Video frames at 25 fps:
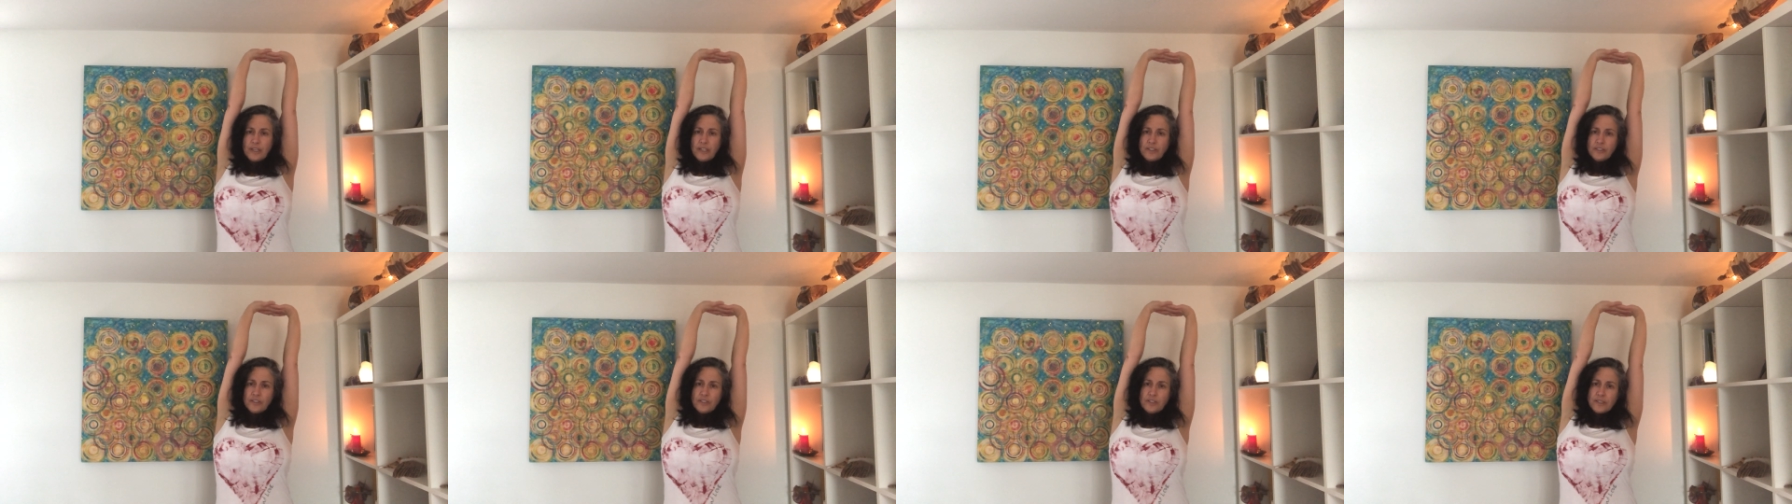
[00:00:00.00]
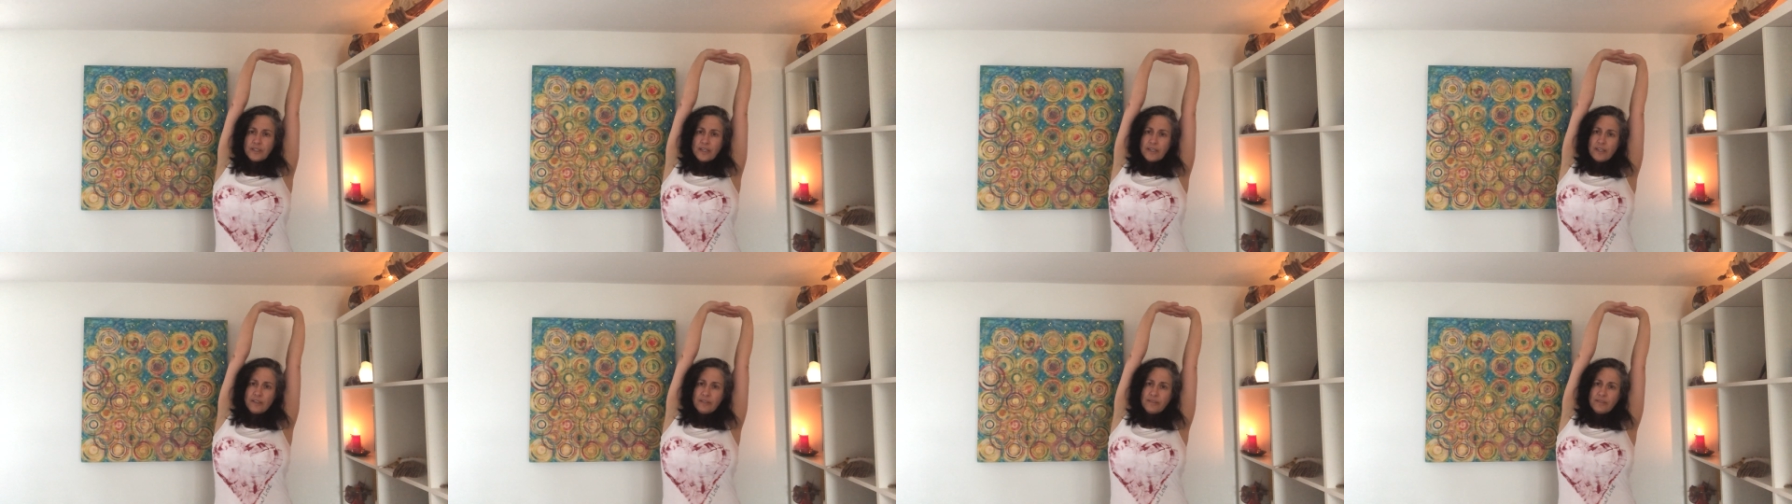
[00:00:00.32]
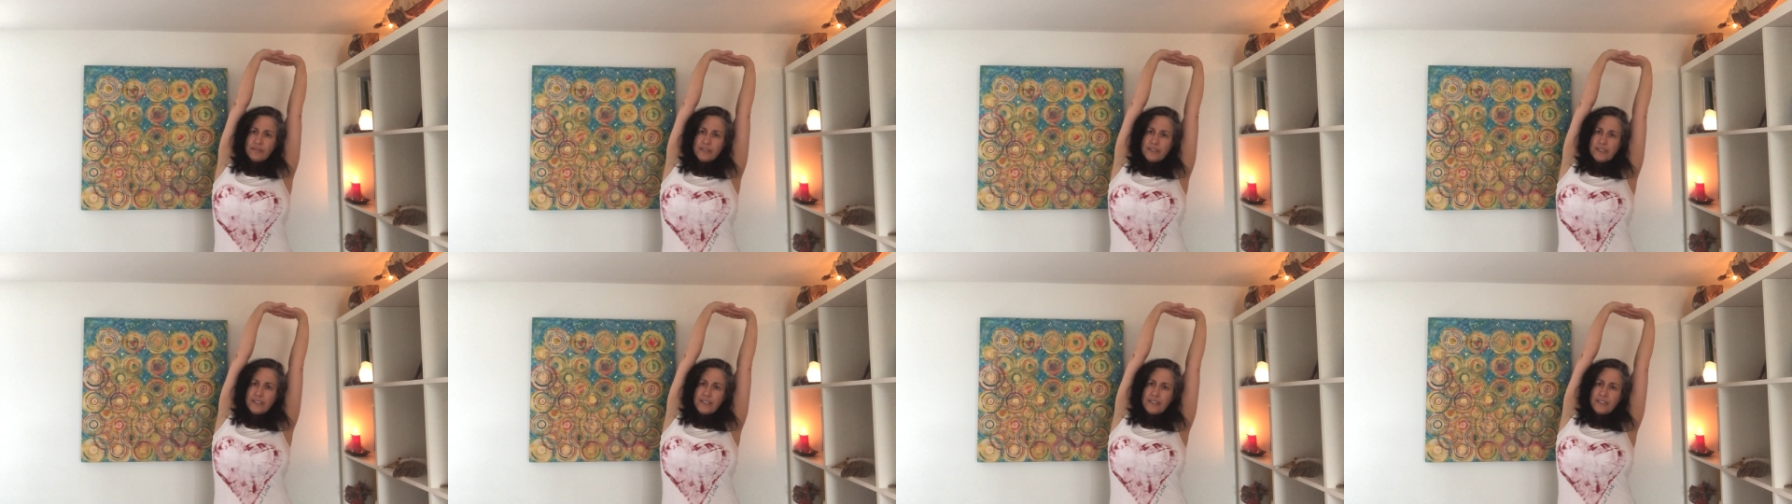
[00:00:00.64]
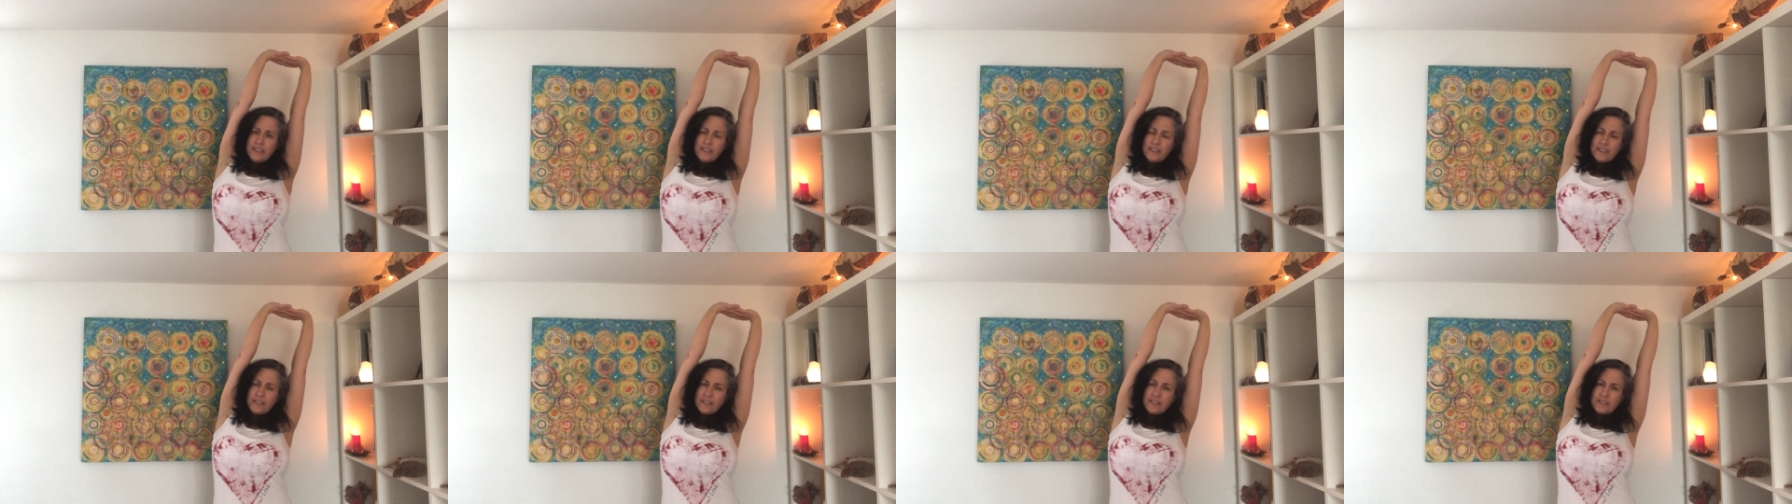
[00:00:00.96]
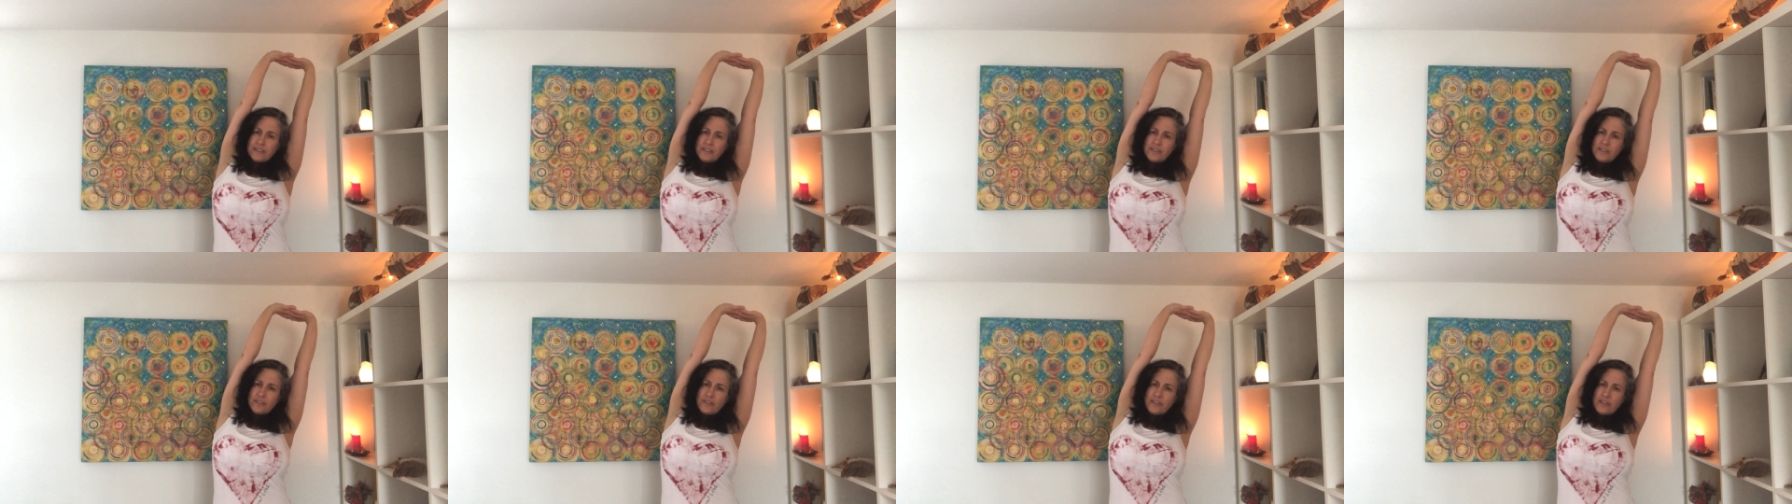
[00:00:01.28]
just kind of leaning
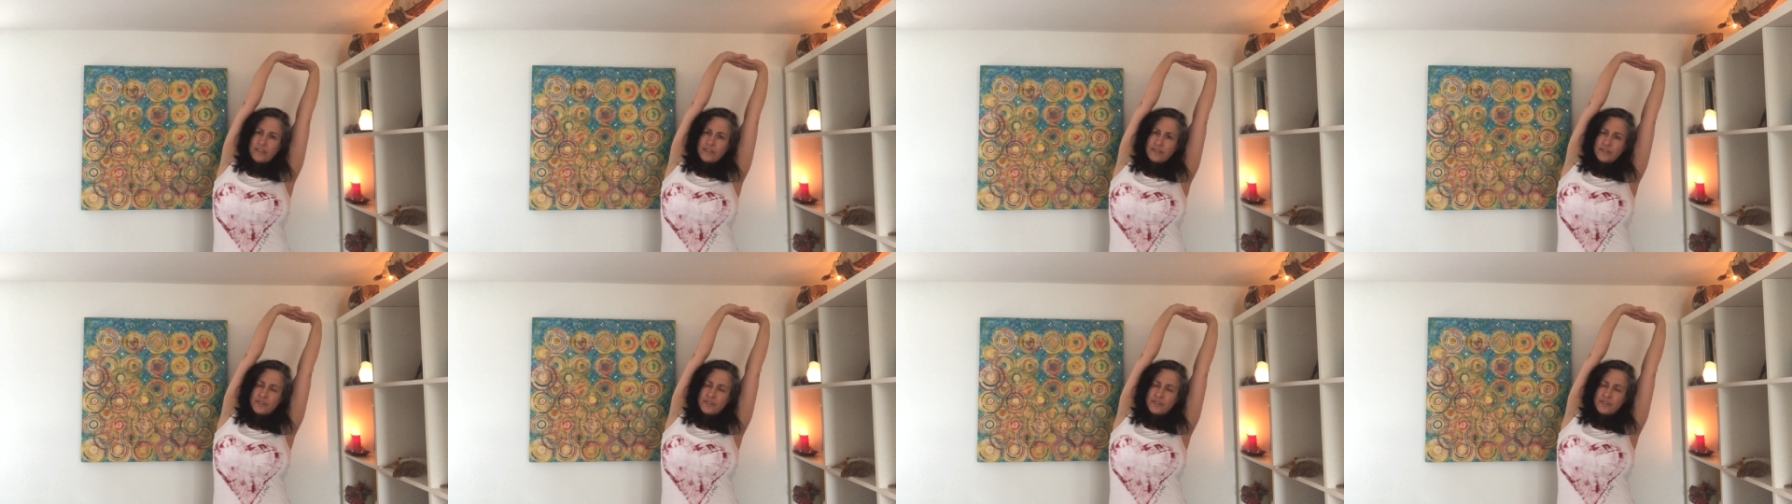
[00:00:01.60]
into that